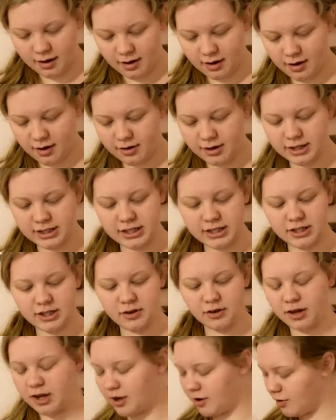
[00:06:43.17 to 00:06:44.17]
Oh, this is
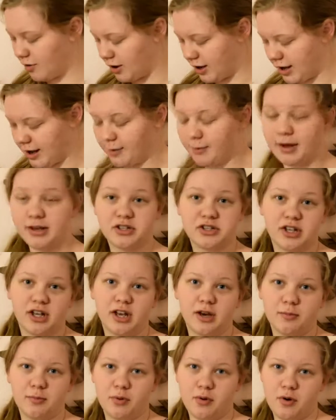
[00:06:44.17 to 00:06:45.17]
so cute. I'm actually
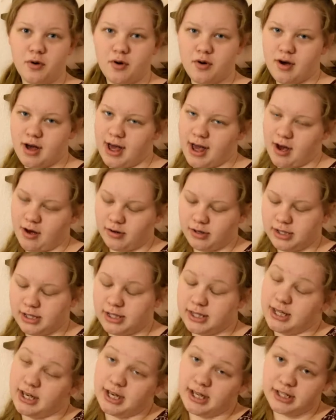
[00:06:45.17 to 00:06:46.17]
going to pull
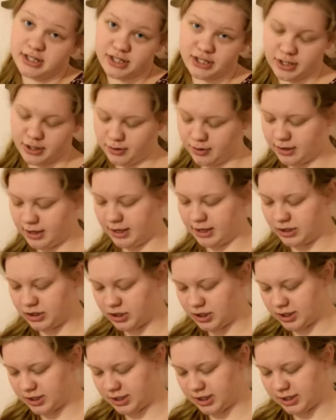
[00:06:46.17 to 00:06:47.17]
out the next two things
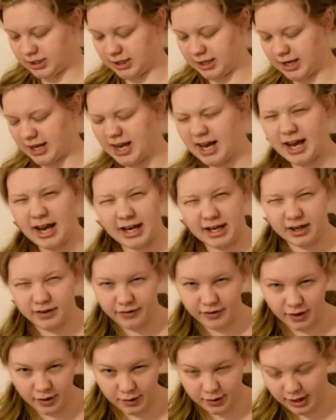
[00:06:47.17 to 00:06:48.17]
just because they kind
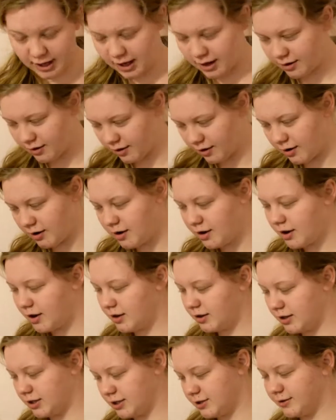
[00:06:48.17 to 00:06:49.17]
of go together.
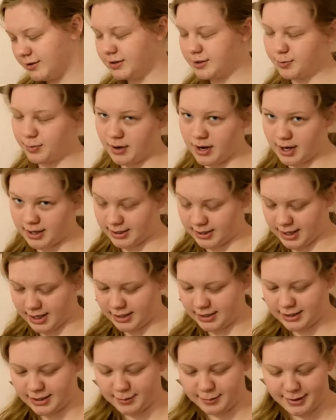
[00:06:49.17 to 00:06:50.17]
This one's
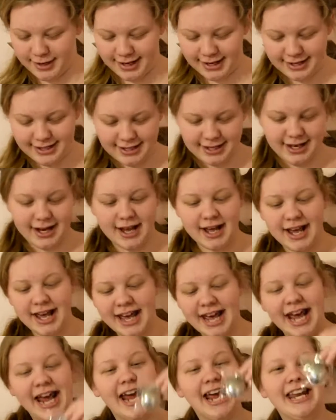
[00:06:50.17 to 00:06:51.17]
processed, but
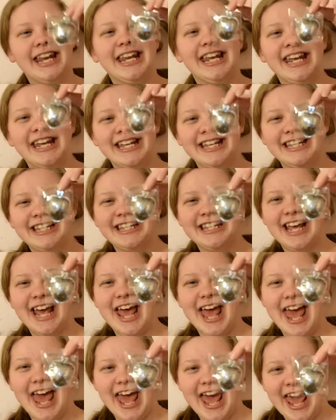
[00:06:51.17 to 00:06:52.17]
it is
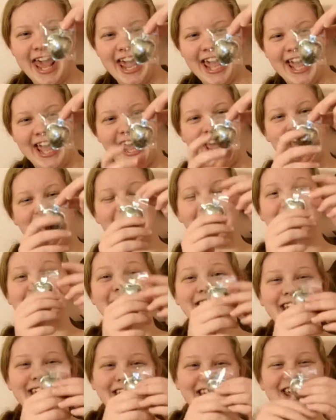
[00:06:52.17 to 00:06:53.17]
a
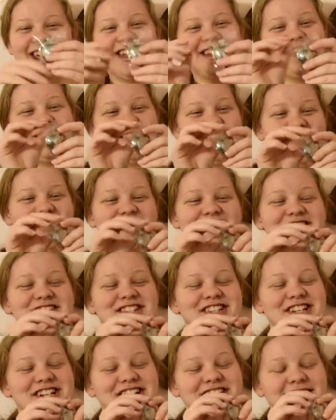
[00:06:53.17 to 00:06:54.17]
tea
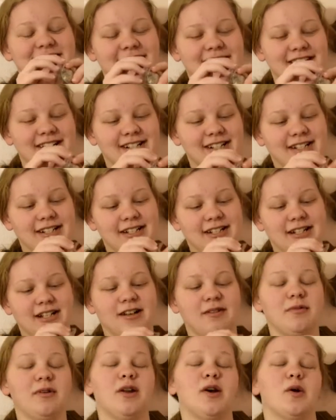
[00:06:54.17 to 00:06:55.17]
infuser.
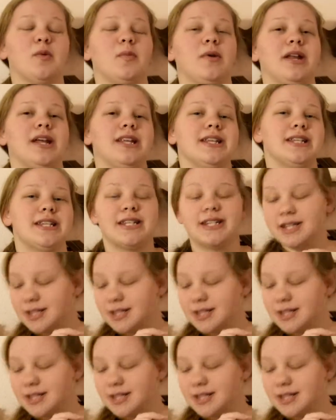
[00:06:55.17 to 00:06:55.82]
Let's open it?